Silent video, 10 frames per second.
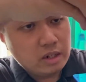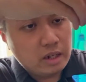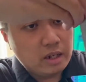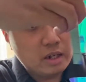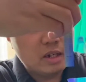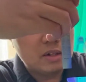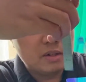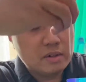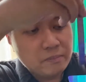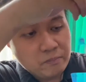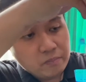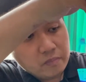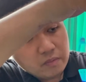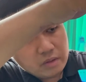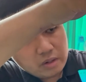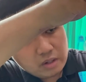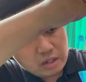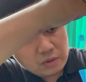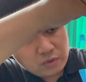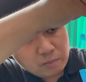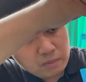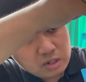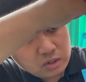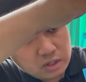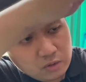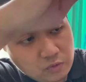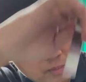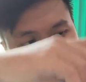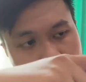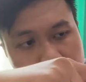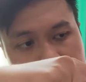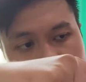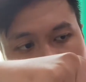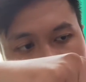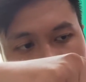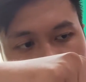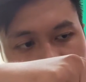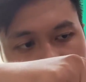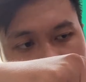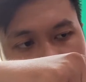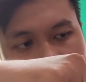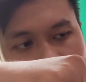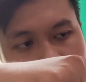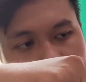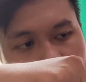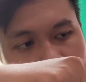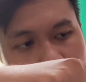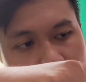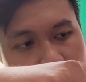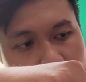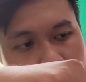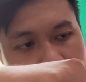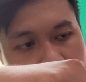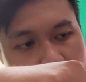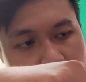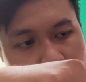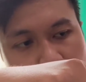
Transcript: and if you measure it from this base until the